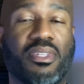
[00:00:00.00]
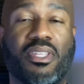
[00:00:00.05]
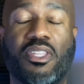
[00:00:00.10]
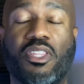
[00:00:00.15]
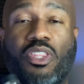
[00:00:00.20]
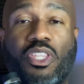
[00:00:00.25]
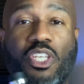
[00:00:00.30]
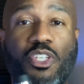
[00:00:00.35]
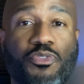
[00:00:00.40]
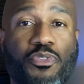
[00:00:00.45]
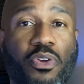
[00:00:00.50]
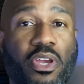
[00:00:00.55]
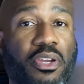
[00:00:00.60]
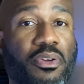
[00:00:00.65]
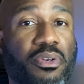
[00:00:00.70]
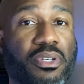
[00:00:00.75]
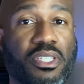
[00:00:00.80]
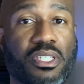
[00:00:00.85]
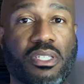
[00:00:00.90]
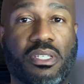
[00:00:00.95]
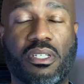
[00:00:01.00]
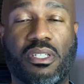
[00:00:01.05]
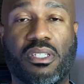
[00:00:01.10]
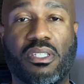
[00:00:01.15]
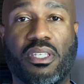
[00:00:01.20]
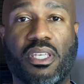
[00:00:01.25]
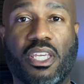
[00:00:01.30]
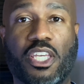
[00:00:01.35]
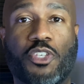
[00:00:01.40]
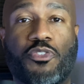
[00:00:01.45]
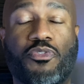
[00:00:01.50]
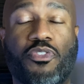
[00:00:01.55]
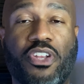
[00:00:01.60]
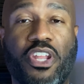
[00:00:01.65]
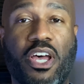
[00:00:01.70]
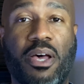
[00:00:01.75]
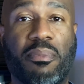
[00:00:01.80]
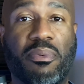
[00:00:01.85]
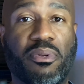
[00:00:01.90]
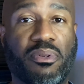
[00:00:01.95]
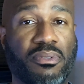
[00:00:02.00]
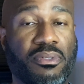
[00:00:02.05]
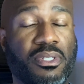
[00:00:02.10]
This fragrance is phenomenal.